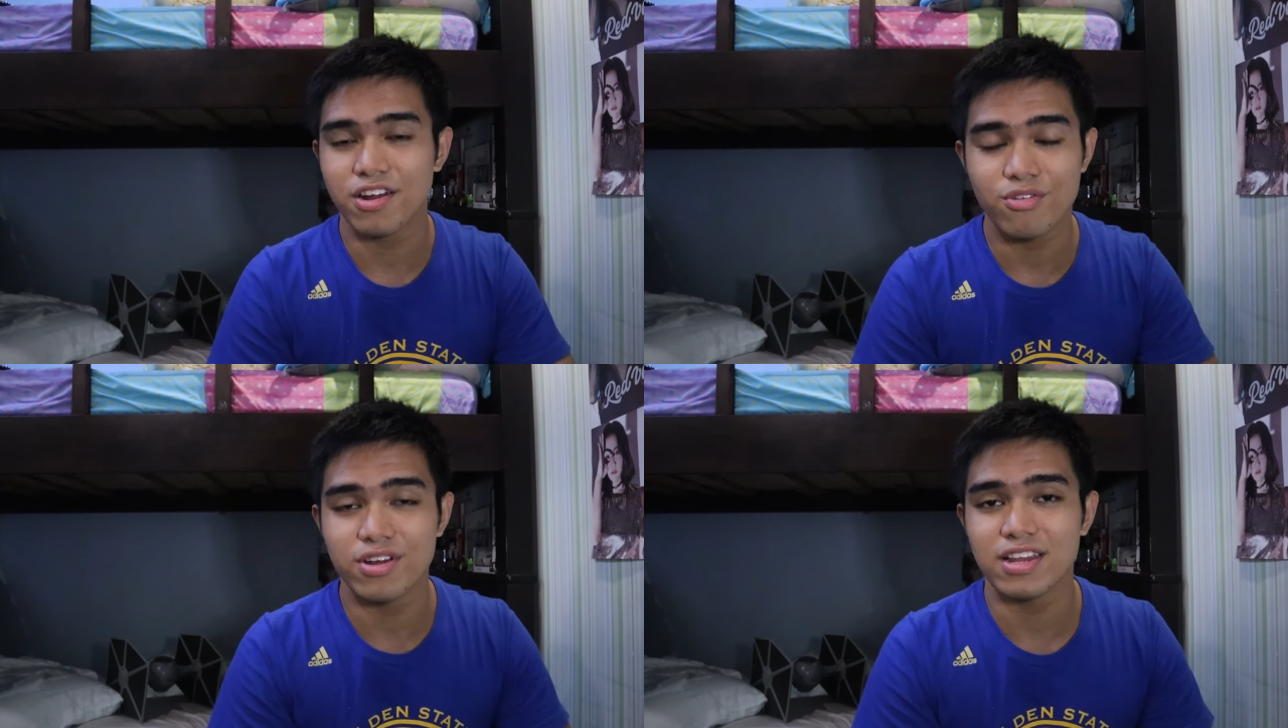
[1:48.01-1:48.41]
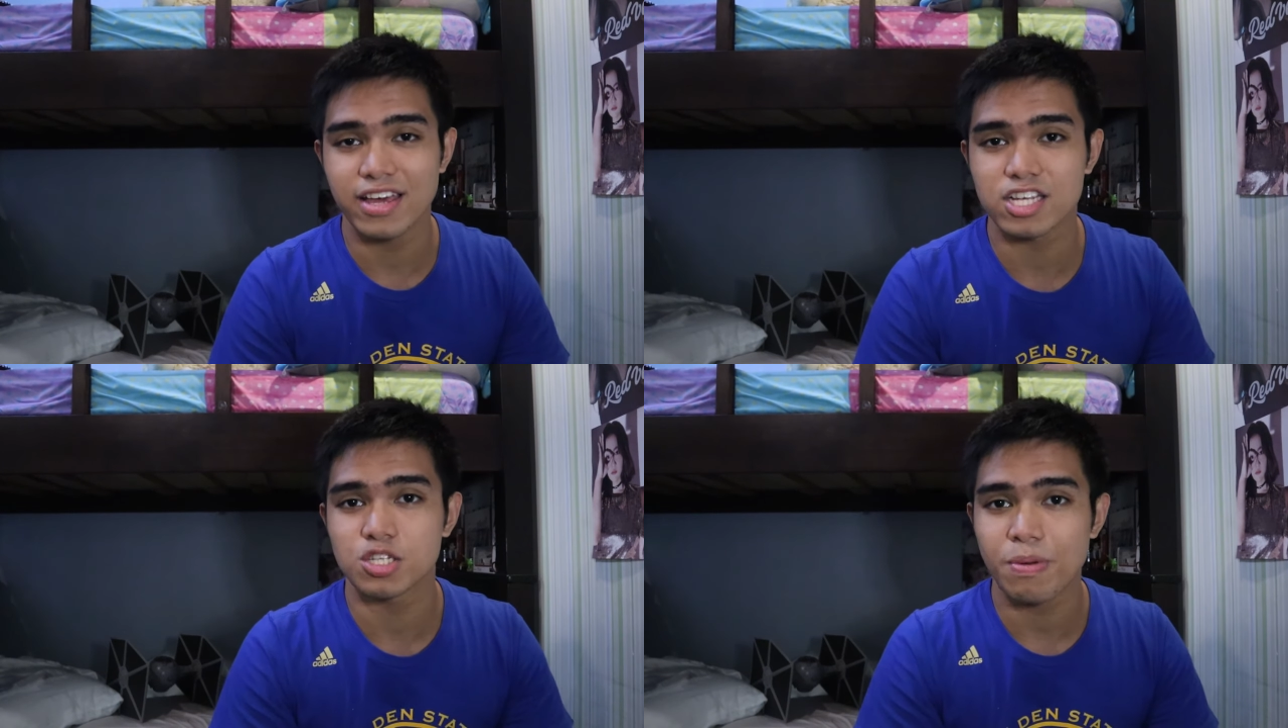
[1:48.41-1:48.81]
They're
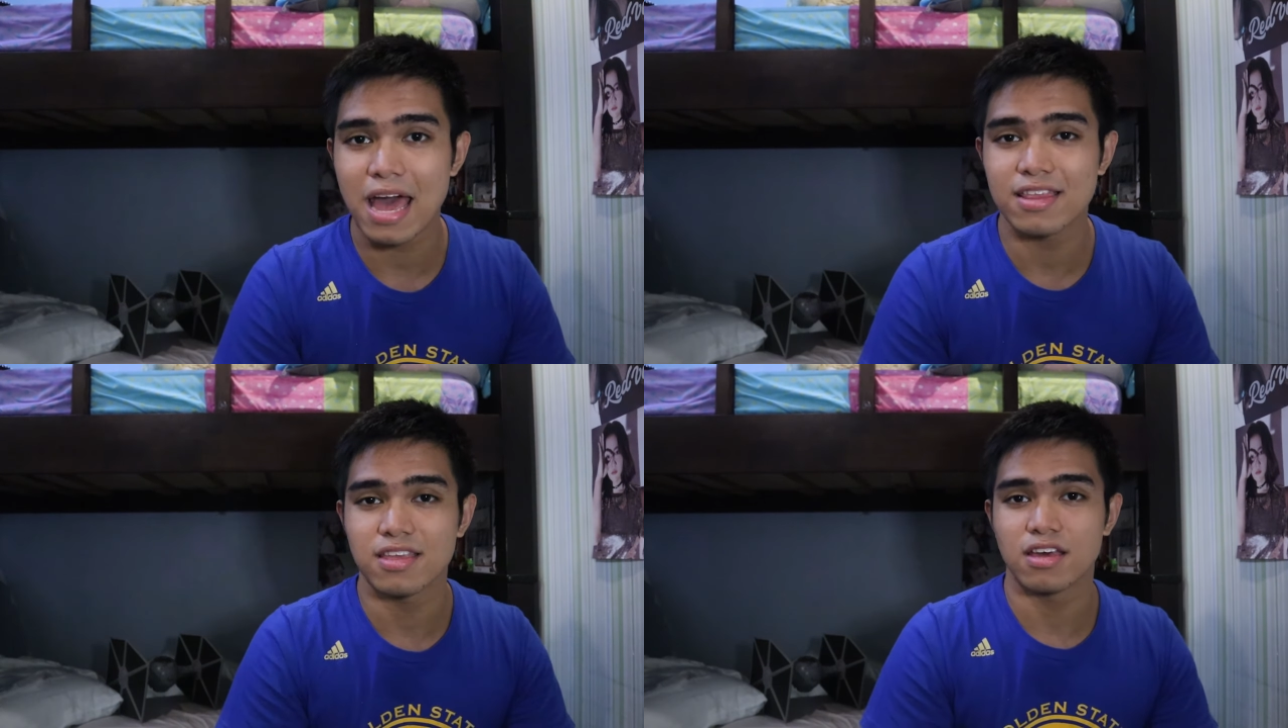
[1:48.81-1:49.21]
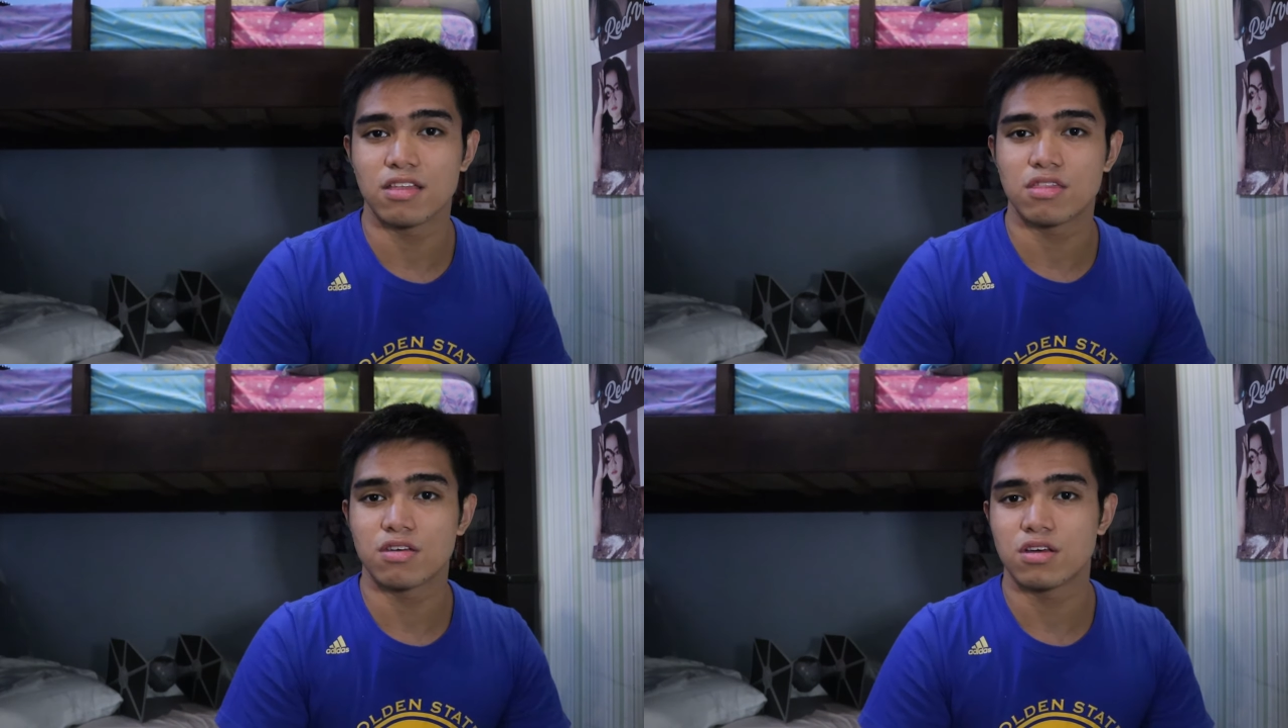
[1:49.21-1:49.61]
really
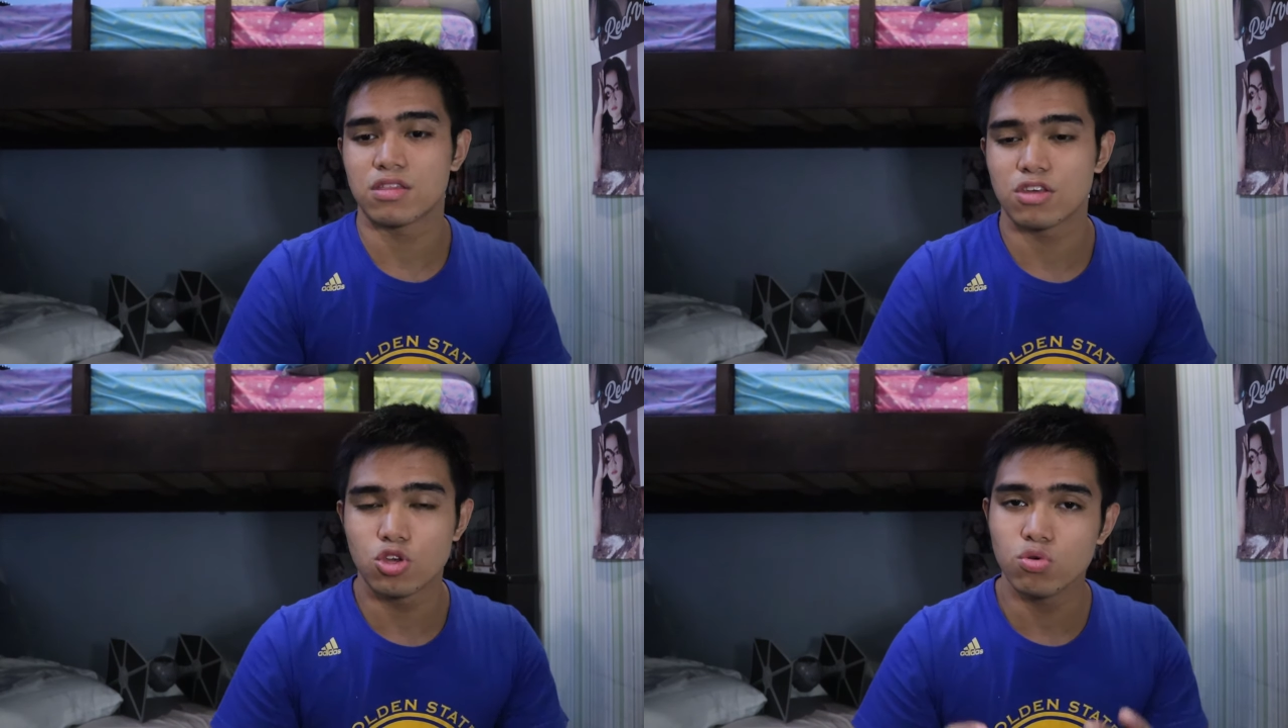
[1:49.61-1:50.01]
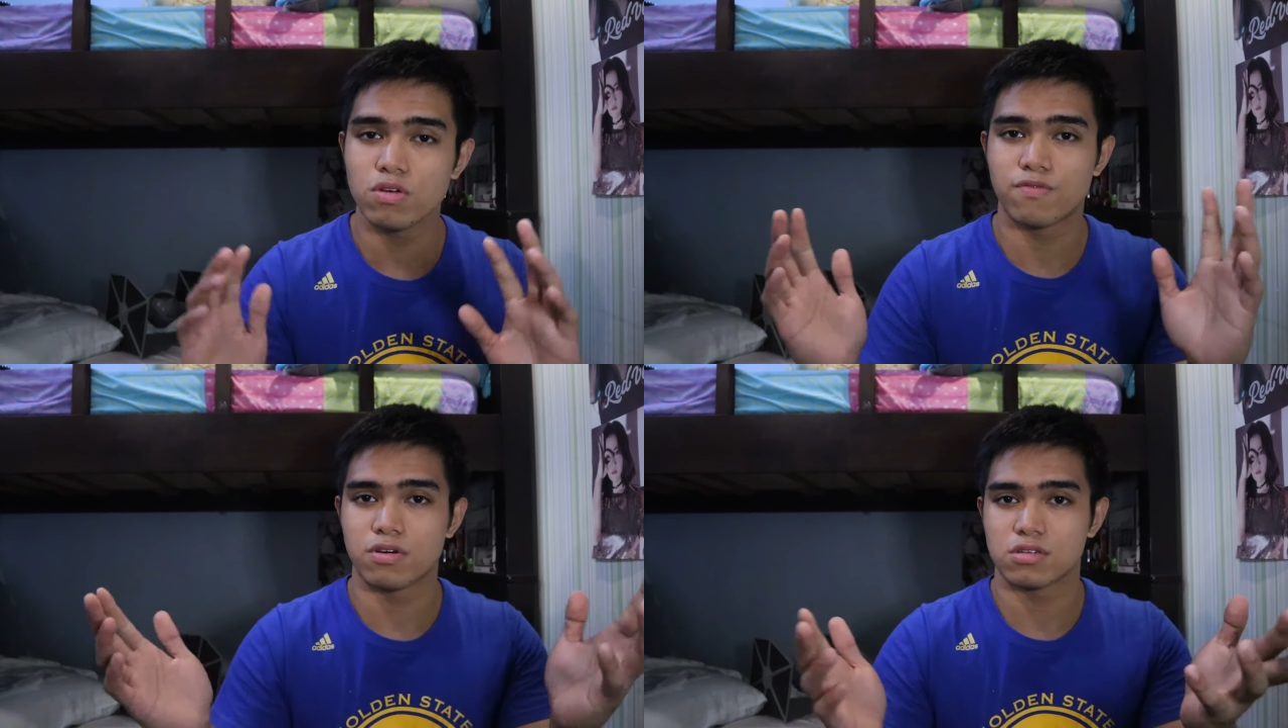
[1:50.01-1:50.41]
expanding the, the
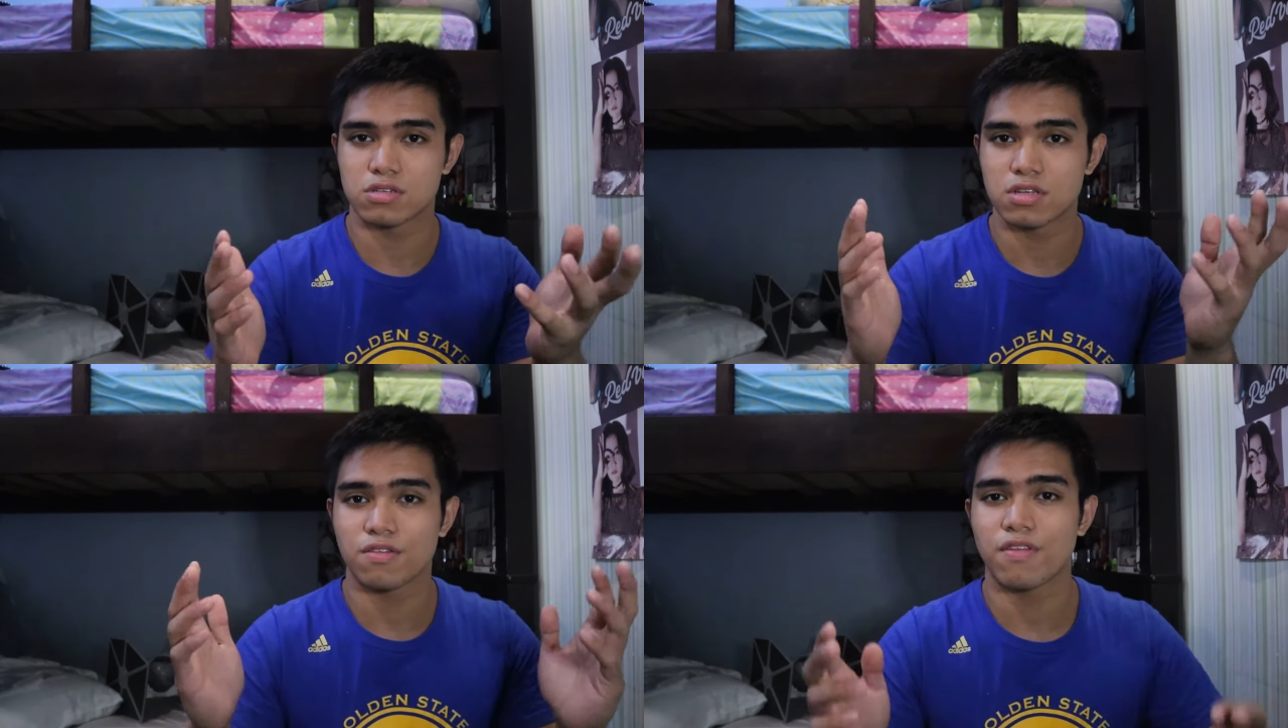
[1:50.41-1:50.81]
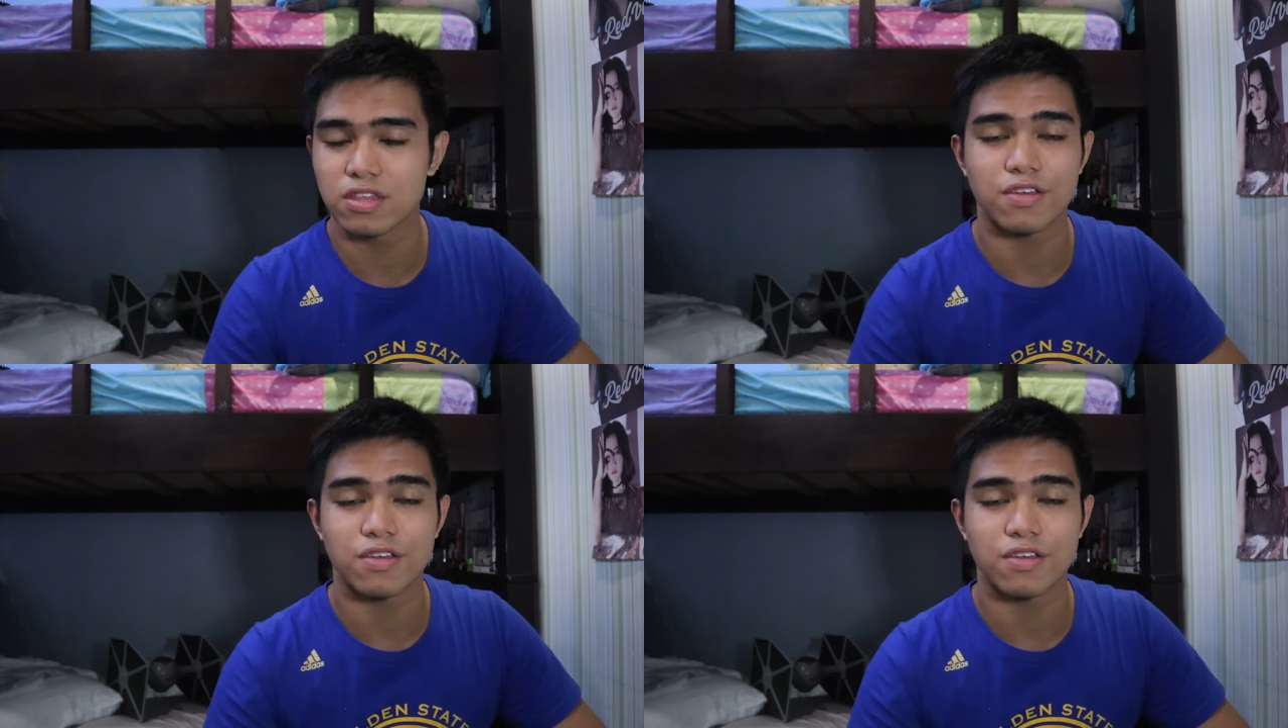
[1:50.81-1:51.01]
universe that the,